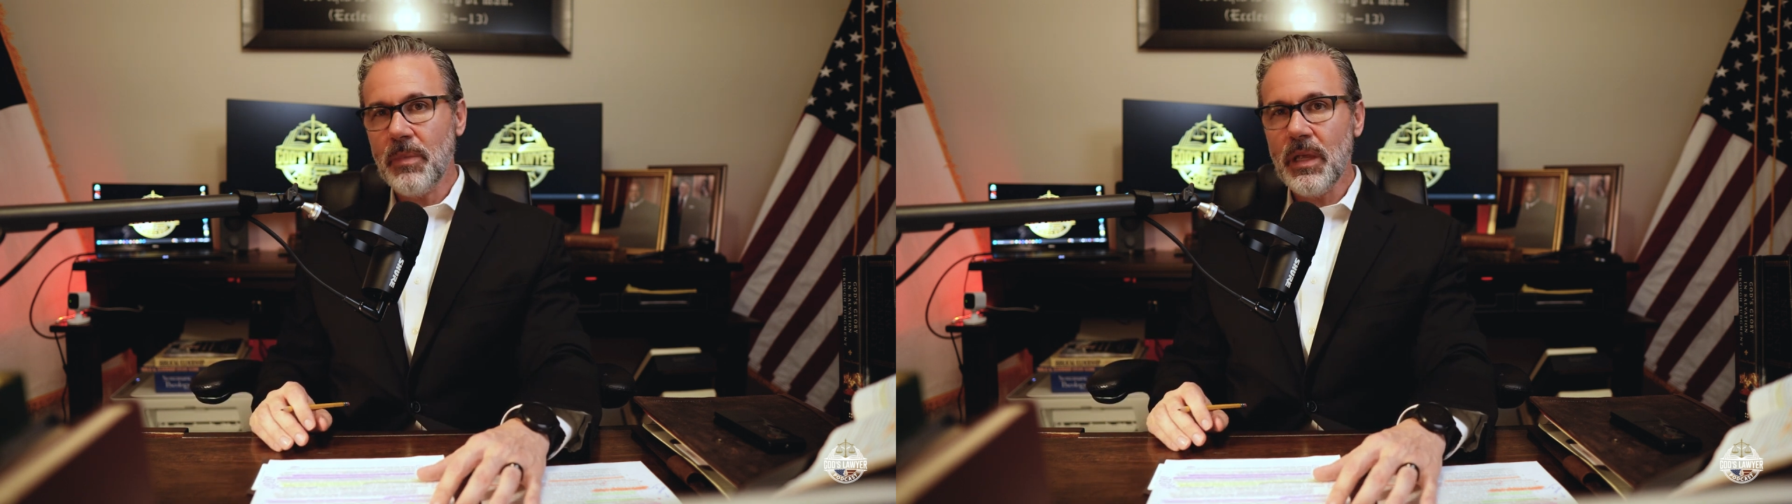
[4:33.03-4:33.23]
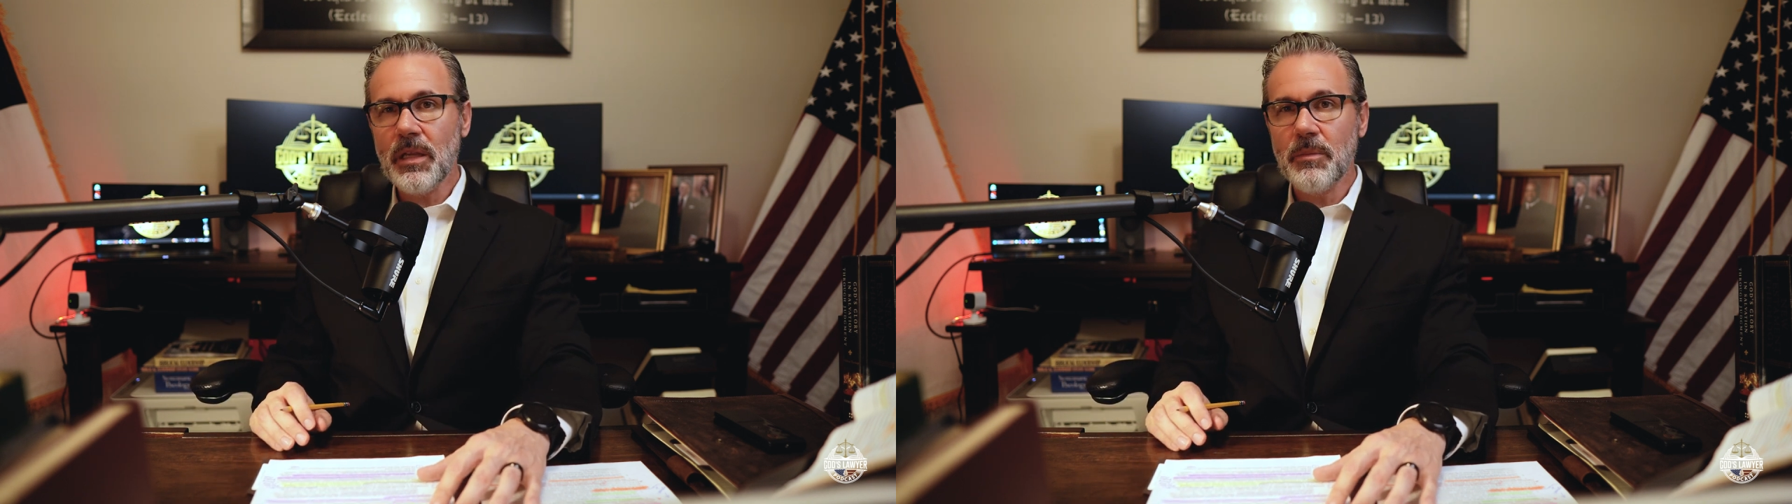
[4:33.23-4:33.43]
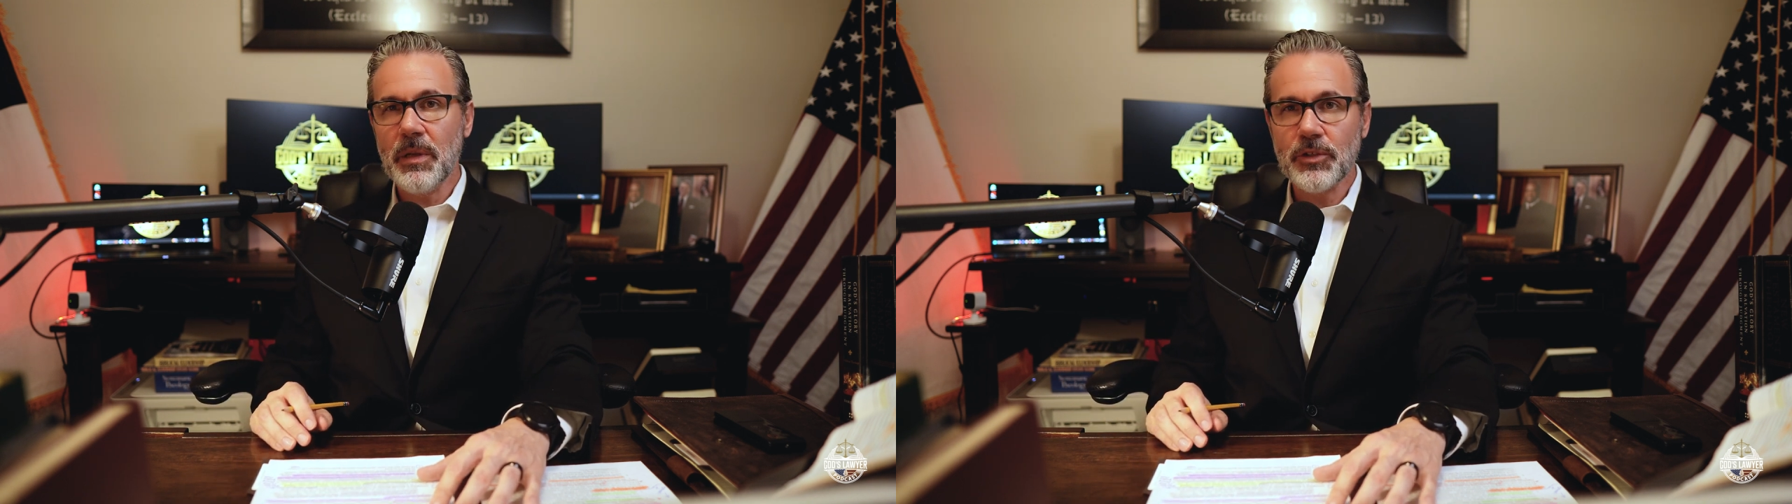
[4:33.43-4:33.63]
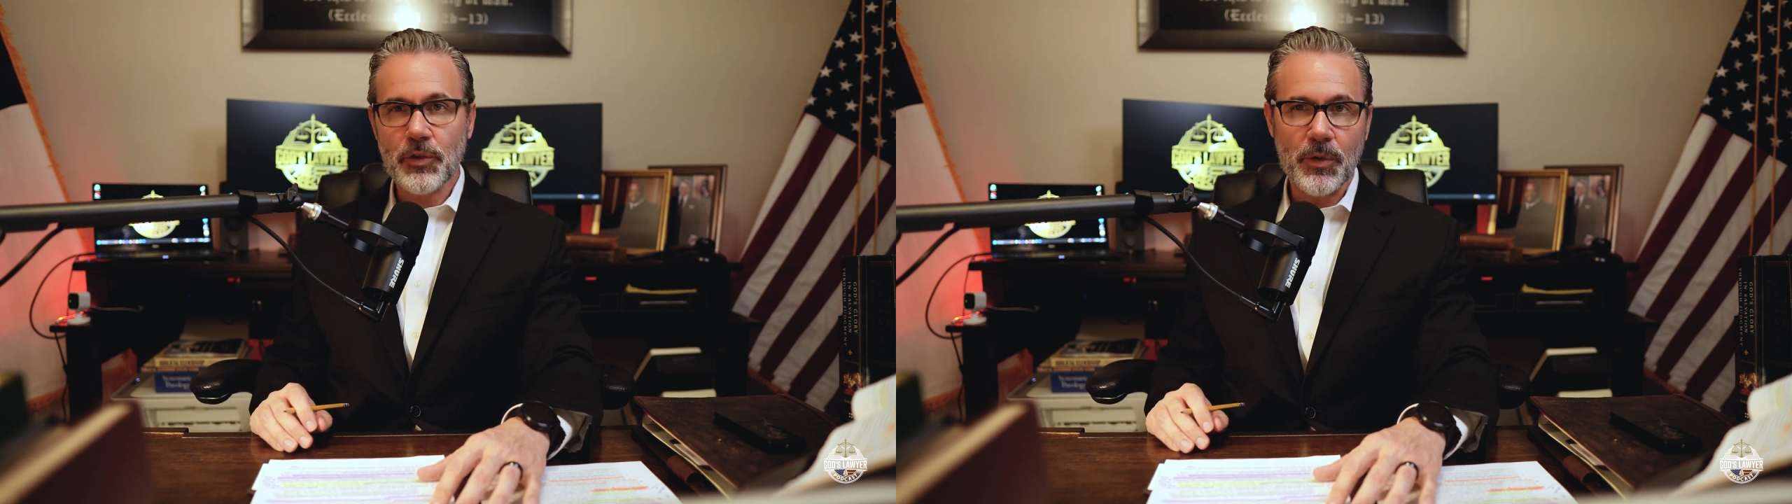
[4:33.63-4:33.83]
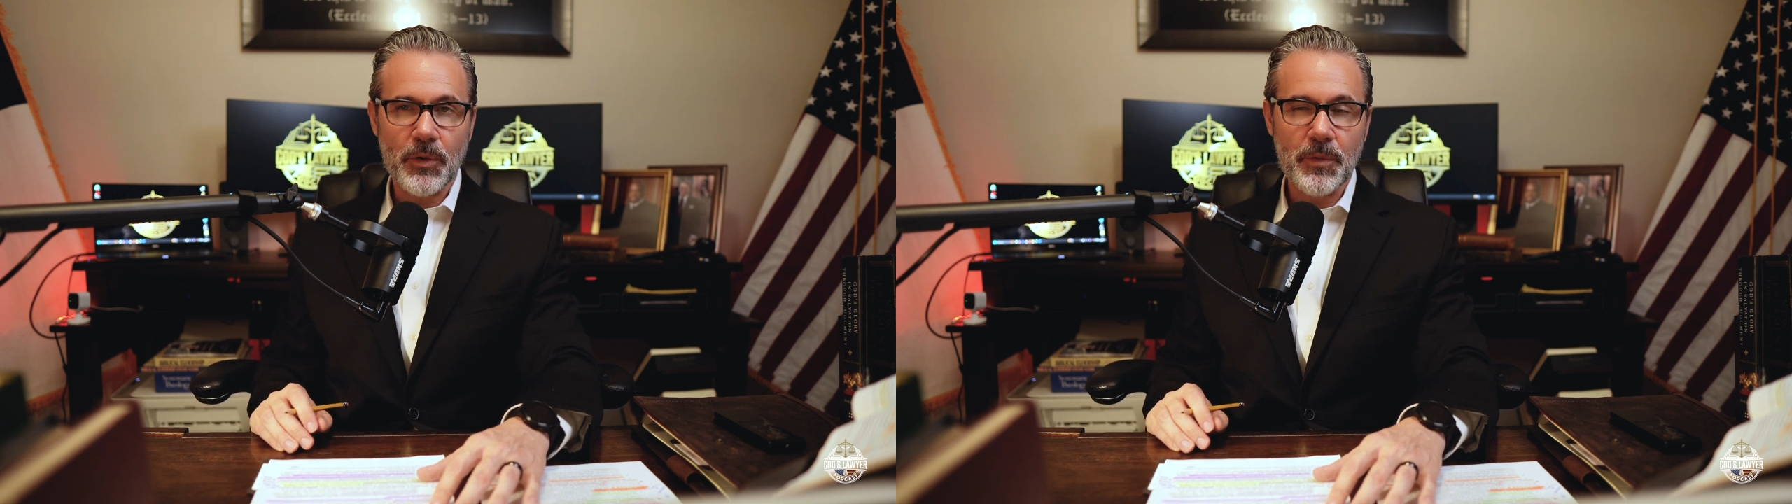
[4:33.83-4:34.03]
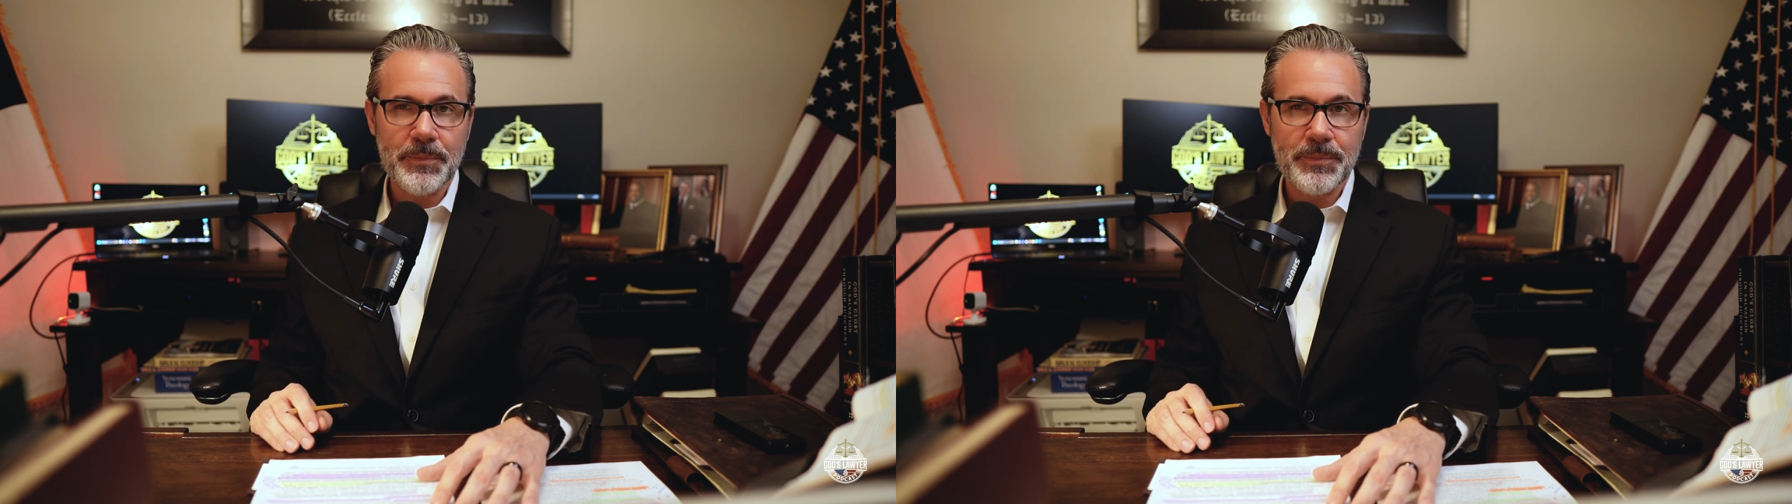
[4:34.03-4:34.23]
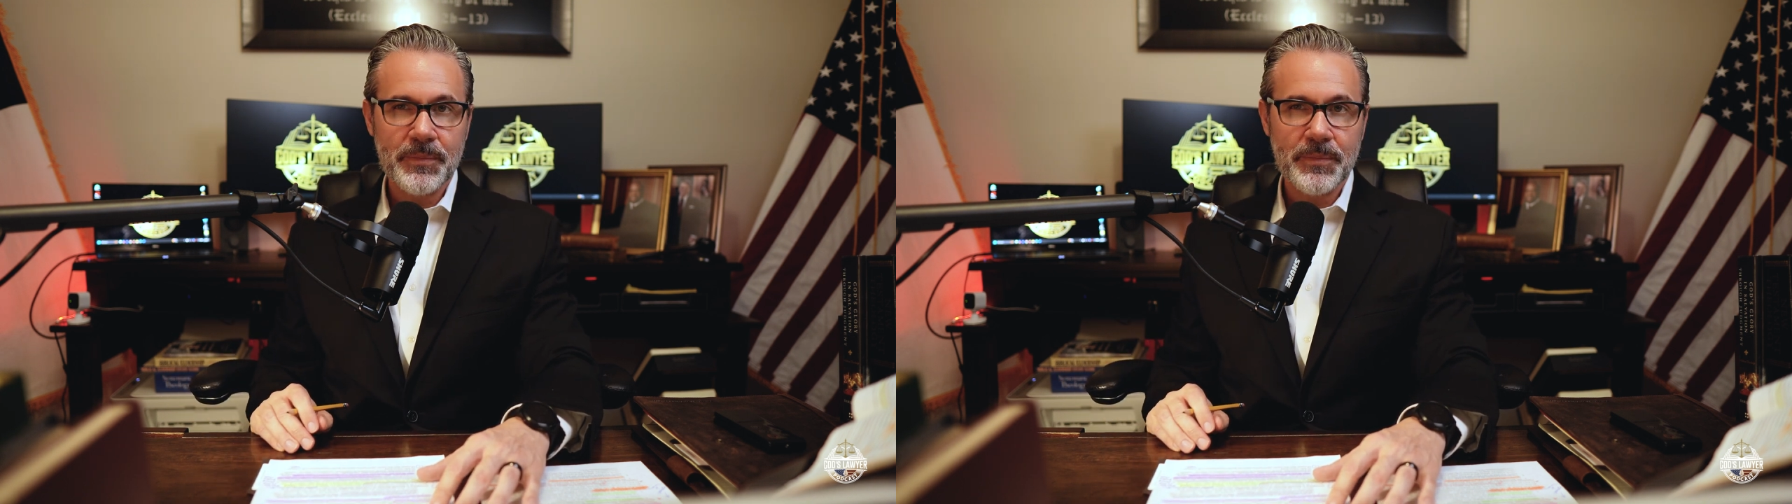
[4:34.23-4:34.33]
me to be true